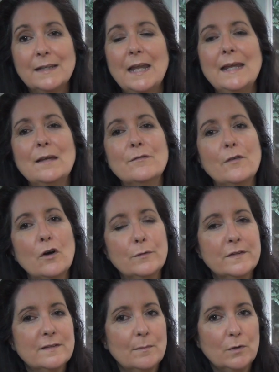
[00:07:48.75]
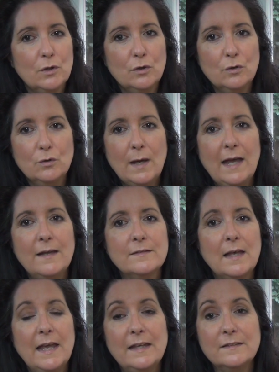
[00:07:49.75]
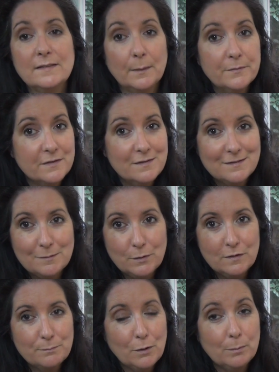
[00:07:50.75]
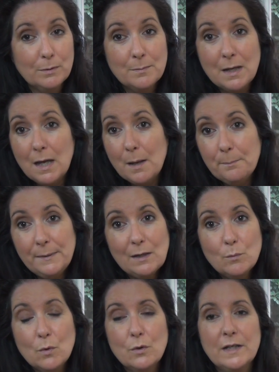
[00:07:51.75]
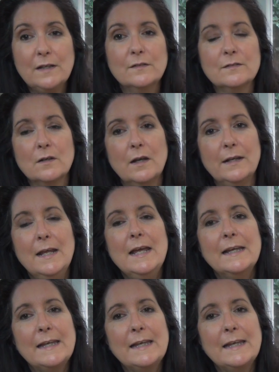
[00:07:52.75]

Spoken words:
Getting involved with someone who has a substance abuse problem, big warning sign.